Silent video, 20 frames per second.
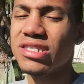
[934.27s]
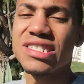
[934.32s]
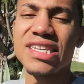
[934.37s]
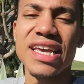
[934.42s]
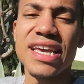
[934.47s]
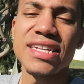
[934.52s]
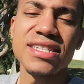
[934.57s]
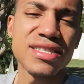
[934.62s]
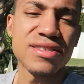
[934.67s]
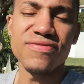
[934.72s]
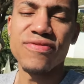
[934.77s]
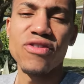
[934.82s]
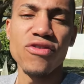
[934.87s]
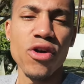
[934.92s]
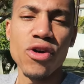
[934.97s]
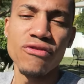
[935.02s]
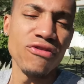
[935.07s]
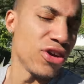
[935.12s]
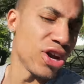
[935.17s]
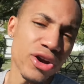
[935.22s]
skits,
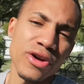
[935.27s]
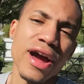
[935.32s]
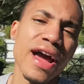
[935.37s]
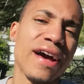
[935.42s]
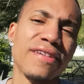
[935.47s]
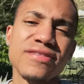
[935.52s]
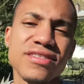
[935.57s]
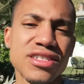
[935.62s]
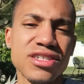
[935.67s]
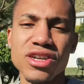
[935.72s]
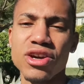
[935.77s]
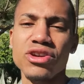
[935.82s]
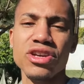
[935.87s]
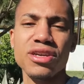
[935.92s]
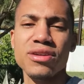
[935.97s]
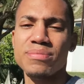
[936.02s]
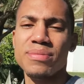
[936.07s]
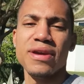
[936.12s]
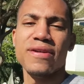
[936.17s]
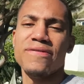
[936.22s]
photographs. You know,
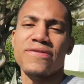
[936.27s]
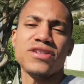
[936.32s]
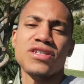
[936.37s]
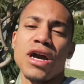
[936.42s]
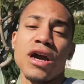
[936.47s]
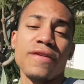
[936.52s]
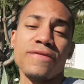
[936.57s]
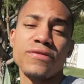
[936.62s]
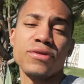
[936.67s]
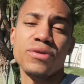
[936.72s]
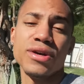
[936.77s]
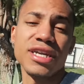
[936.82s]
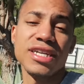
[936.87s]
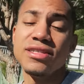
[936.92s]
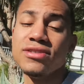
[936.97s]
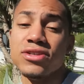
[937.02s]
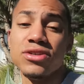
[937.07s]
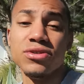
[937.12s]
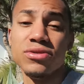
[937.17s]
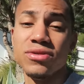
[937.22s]
you could be a photographer with
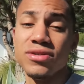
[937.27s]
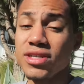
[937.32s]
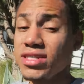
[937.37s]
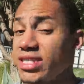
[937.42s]
it too.